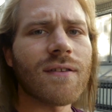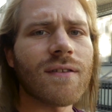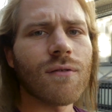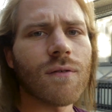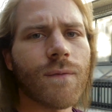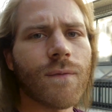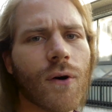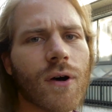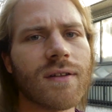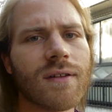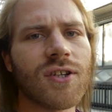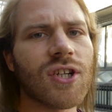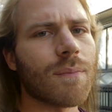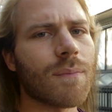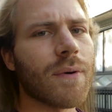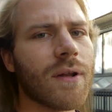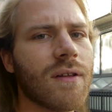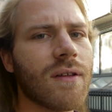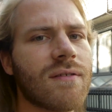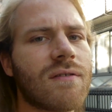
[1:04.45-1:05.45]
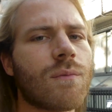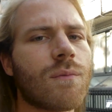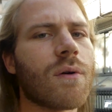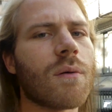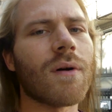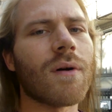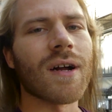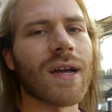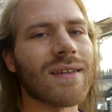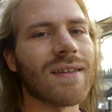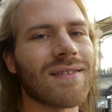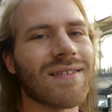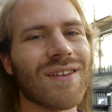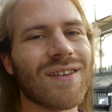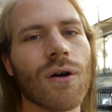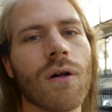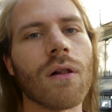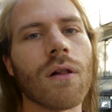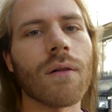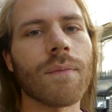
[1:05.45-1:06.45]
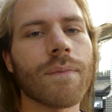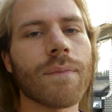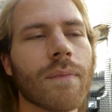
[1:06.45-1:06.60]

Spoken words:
to avoid Japanese supermarkets at all.